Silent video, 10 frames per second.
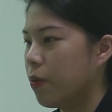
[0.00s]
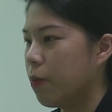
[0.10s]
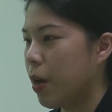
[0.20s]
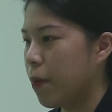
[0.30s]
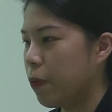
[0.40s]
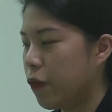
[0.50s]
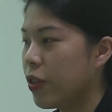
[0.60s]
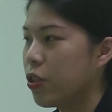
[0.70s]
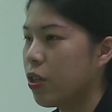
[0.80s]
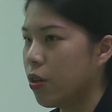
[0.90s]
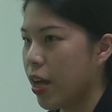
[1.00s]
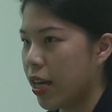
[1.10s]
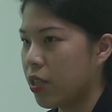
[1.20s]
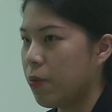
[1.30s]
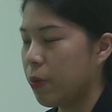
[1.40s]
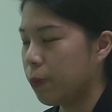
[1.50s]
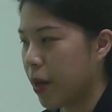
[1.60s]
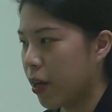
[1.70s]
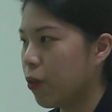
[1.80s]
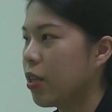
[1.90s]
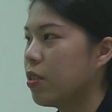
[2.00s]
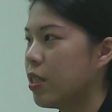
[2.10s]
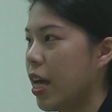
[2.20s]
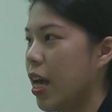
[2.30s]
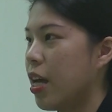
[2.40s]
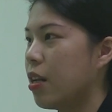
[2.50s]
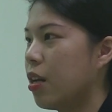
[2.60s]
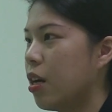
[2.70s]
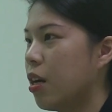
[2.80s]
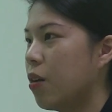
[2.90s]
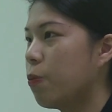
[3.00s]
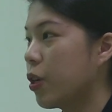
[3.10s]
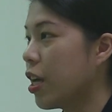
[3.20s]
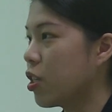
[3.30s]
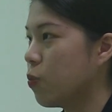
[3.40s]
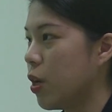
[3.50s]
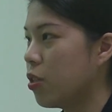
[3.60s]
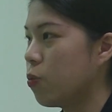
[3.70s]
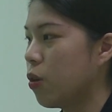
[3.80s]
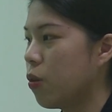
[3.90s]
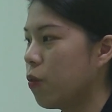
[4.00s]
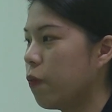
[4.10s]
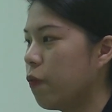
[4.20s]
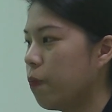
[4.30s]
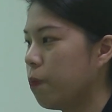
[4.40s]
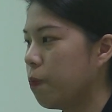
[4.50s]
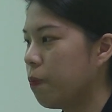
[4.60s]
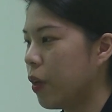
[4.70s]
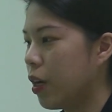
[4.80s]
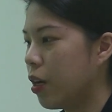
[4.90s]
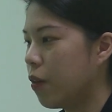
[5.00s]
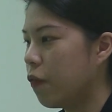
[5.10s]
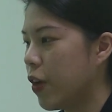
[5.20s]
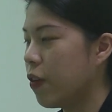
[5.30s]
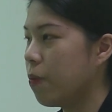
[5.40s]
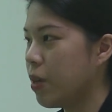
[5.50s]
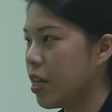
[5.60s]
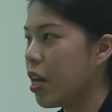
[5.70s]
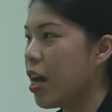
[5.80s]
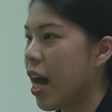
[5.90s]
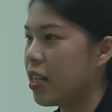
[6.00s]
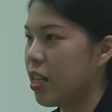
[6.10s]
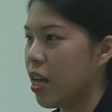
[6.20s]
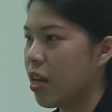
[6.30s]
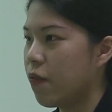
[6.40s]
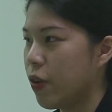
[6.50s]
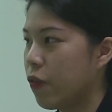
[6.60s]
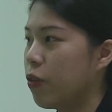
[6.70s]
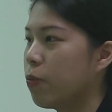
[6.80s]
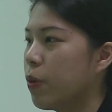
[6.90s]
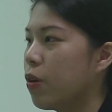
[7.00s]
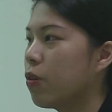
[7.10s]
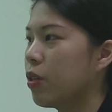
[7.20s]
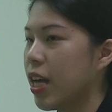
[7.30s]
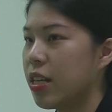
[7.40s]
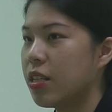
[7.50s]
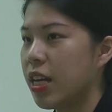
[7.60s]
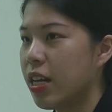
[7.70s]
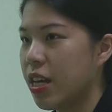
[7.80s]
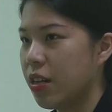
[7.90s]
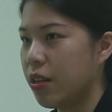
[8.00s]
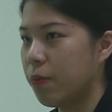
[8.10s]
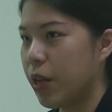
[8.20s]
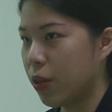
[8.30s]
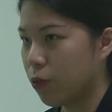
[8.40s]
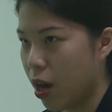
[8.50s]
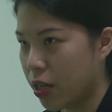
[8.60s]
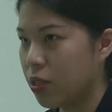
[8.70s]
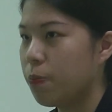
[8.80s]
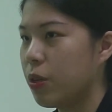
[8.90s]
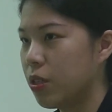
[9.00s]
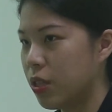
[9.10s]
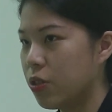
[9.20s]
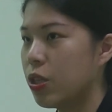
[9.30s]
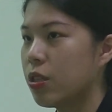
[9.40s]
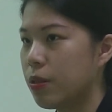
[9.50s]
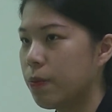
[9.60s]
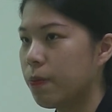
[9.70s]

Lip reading: my professional academic backgrounds and working experience will favor me as a favorable candidate in BlackRock's positions.